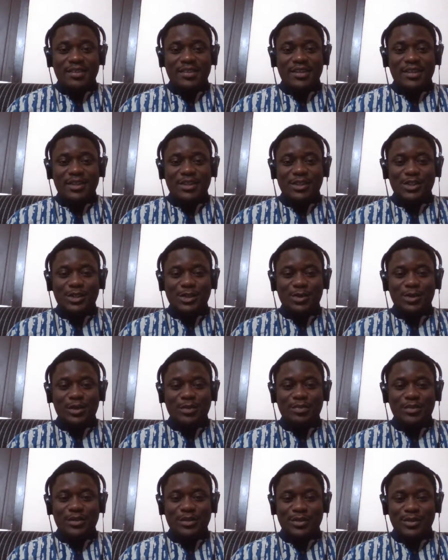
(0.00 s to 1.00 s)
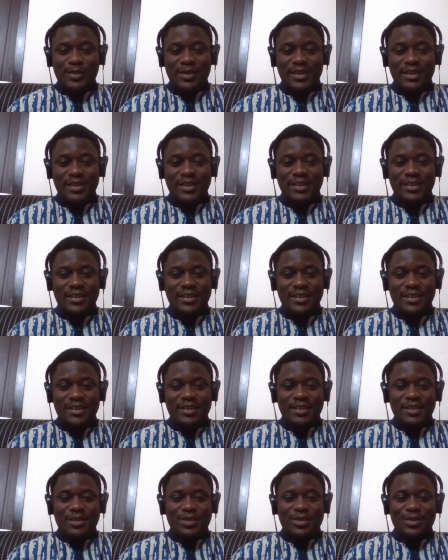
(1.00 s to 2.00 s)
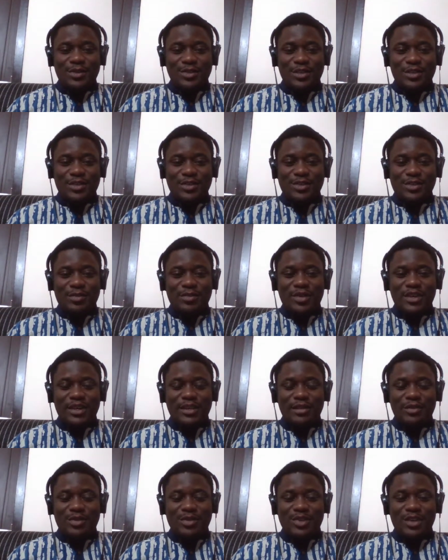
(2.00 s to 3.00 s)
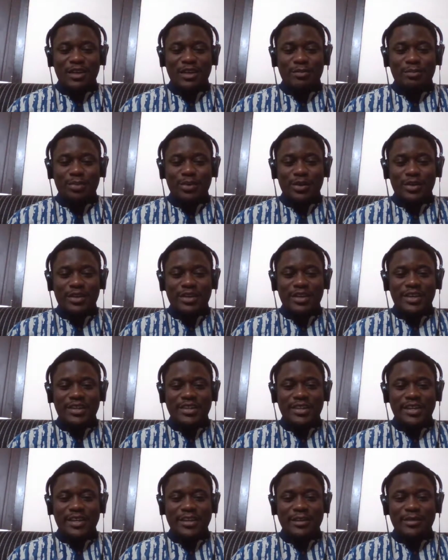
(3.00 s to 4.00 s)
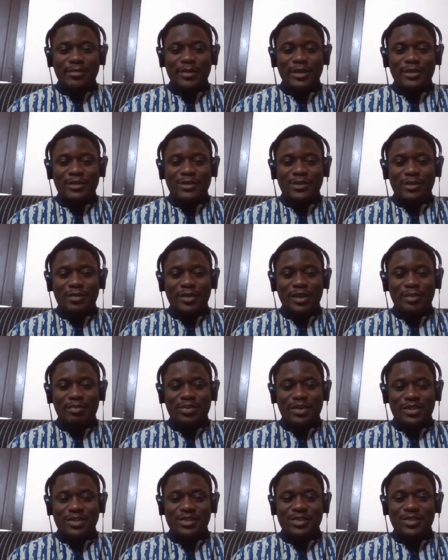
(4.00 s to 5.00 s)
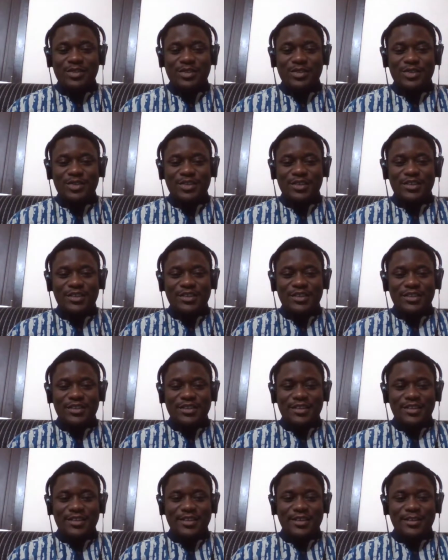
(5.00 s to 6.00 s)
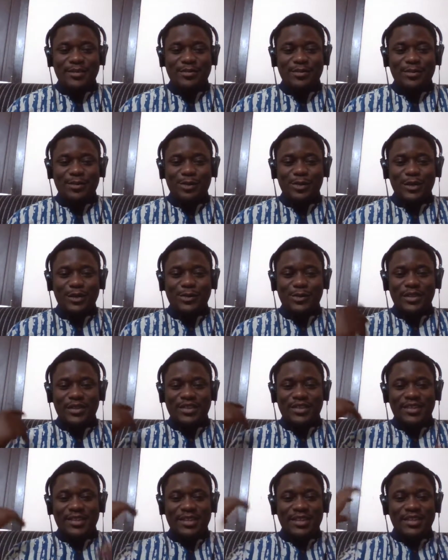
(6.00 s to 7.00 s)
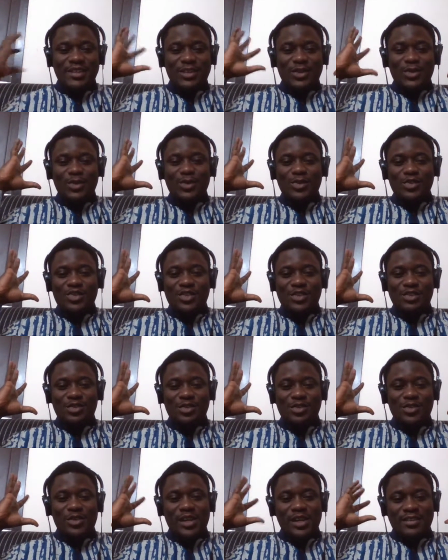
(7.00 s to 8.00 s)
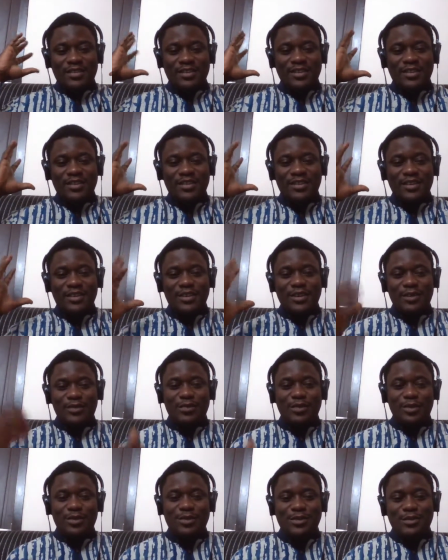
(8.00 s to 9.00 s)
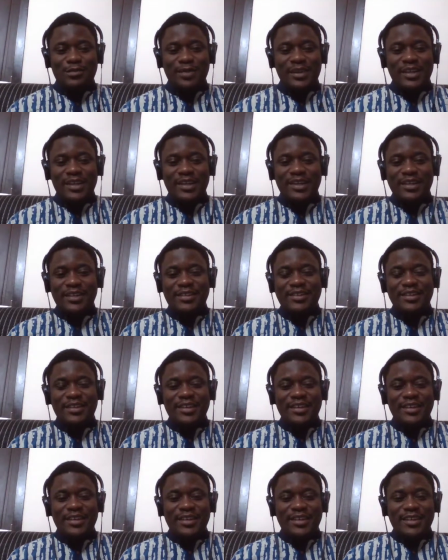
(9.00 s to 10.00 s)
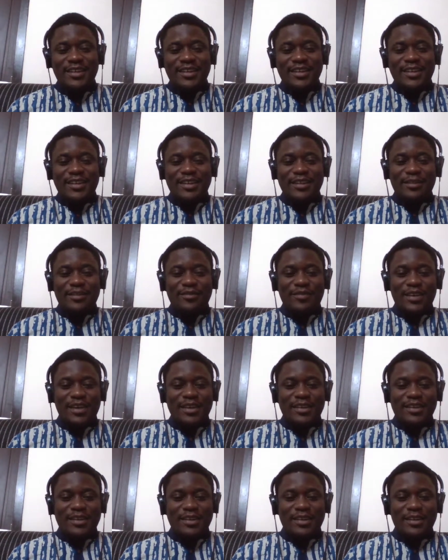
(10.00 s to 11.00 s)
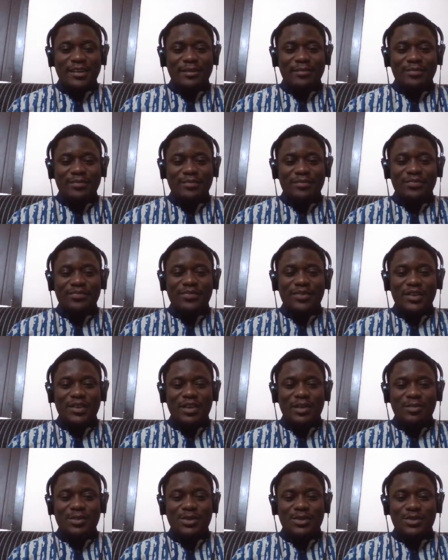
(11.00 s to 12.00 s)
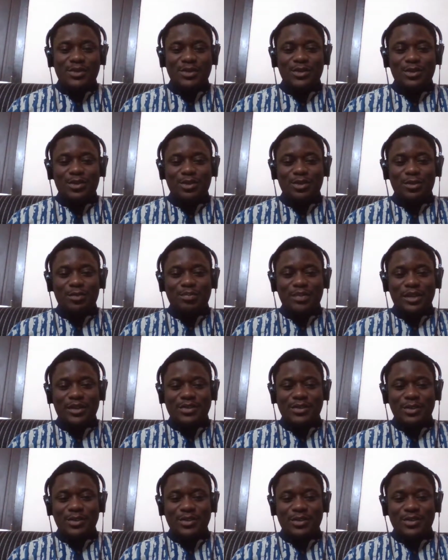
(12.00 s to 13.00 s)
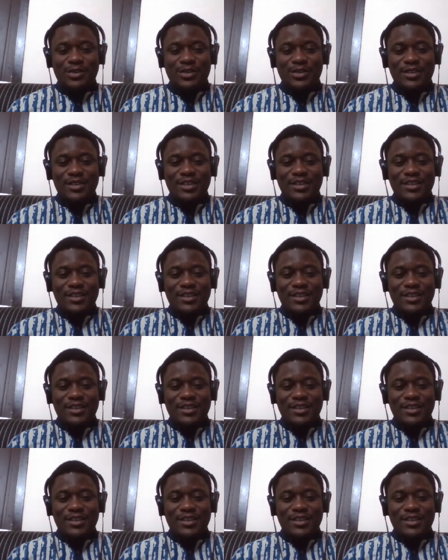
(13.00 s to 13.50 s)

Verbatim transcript: that I show up this way. So there is some kind of cyborgian element to my presence, um, what with the huge distracting earphones in my head and the fact that I'm coming to you through pixels.